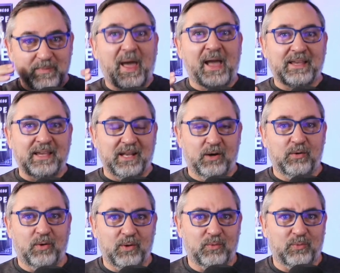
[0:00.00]
back in
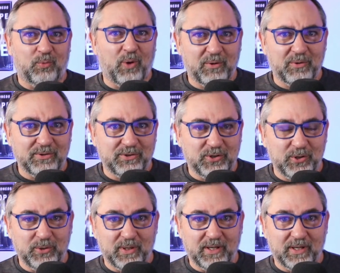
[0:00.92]
and what it would do and